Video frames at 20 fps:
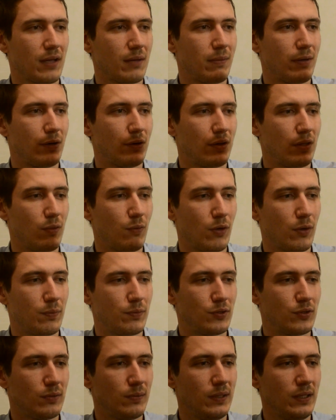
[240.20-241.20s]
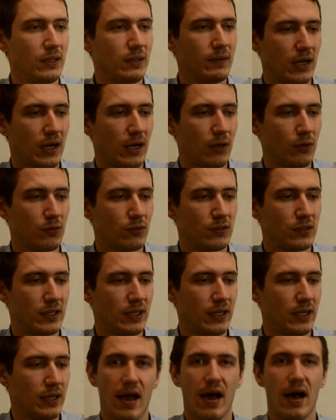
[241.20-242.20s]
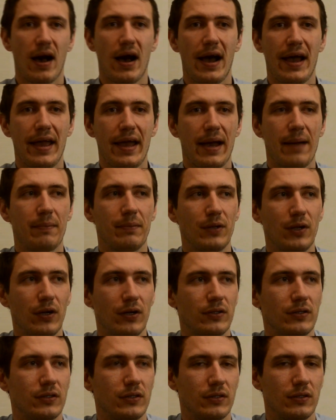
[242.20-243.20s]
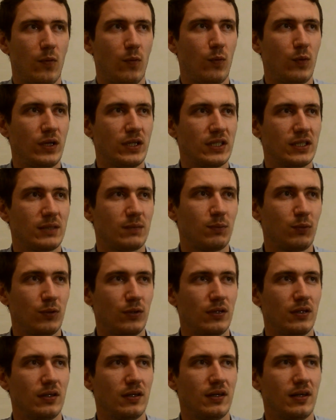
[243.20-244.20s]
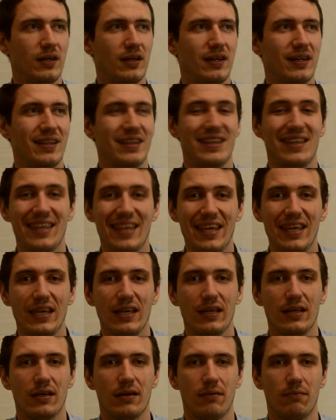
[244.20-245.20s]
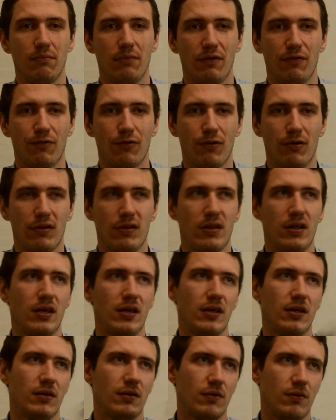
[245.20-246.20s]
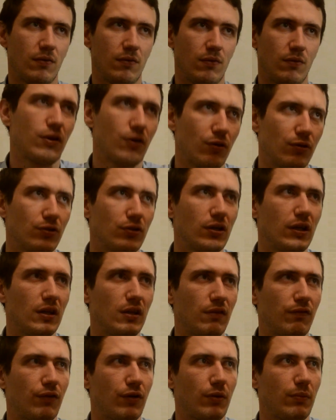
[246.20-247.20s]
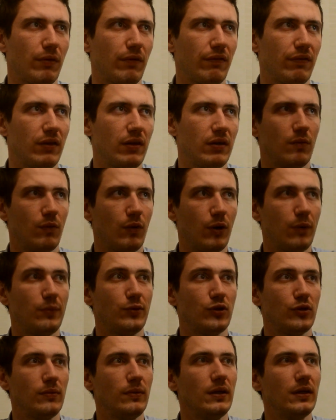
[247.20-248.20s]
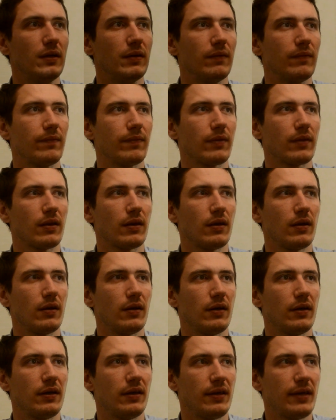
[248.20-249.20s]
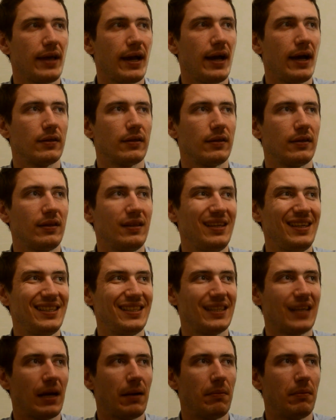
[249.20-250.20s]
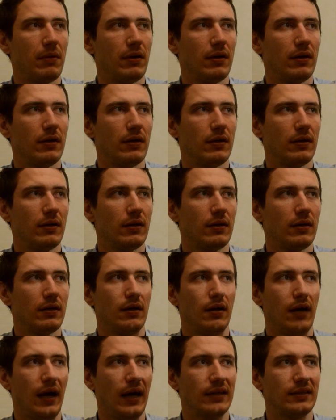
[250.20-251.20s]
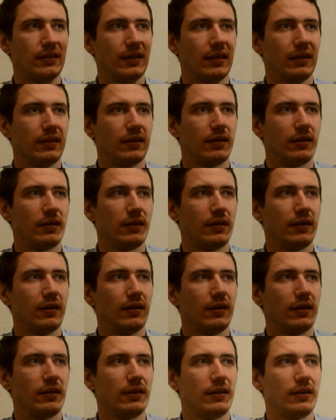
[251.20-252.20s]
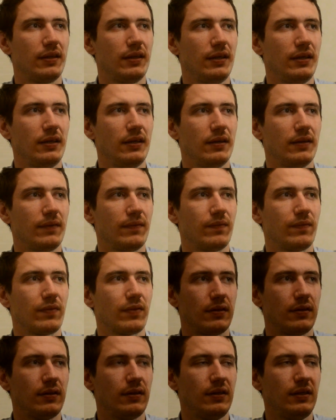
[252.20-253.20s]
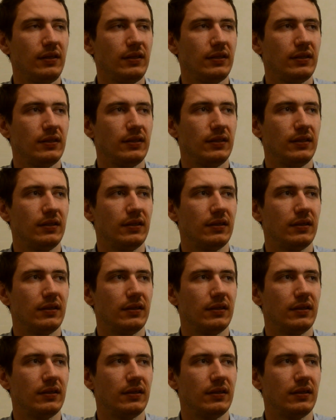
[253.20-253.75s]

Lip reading: about the verb to be. How to say I am not. We just put ni before the conjugate form of the verb to be. Ja nisam Azad. Ti nisi